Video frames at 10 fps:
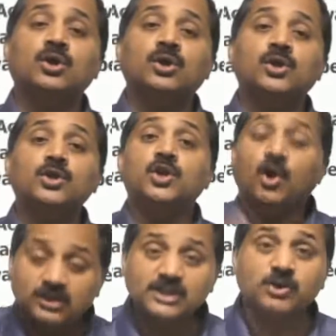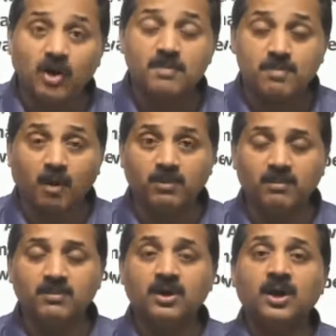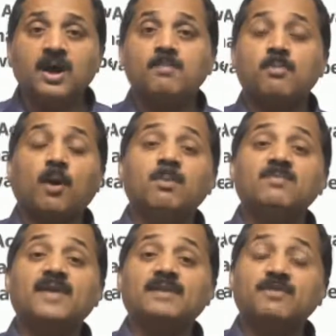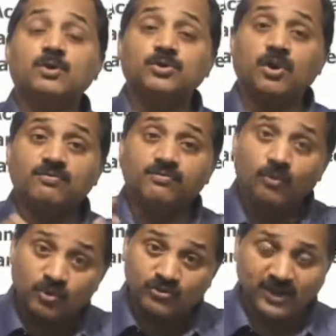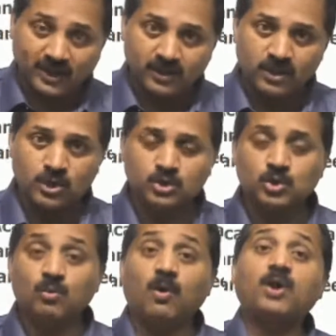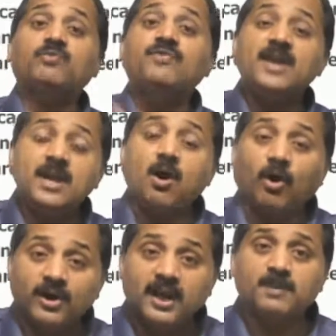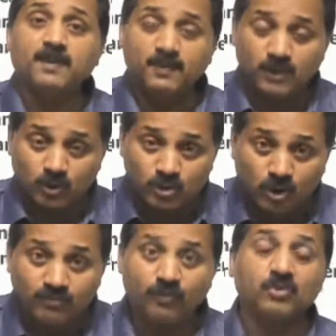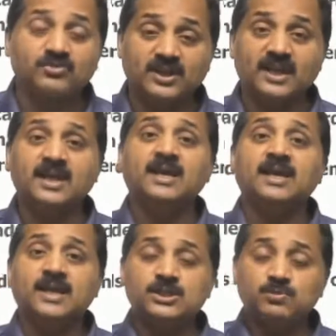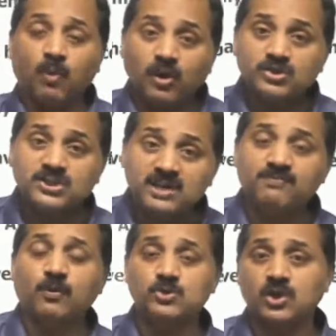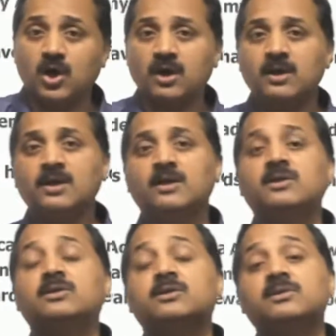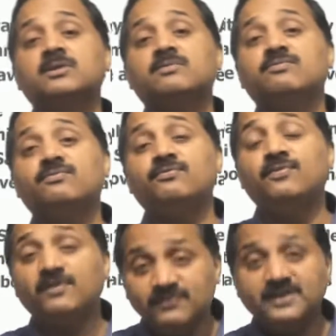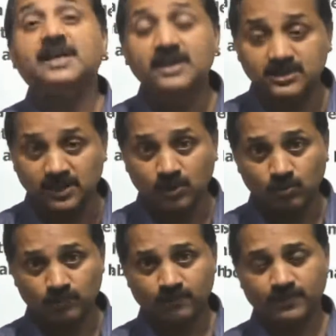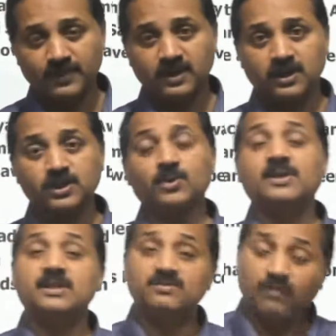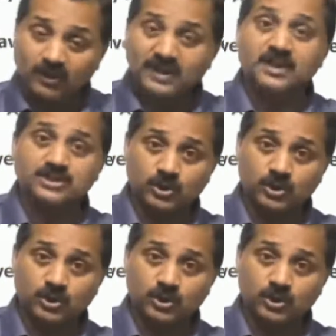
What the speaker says: not at all a problem that we could not foresee. So what we ordinary people could not foresee is what she foresaw 50 years ago, during the 40 years ago,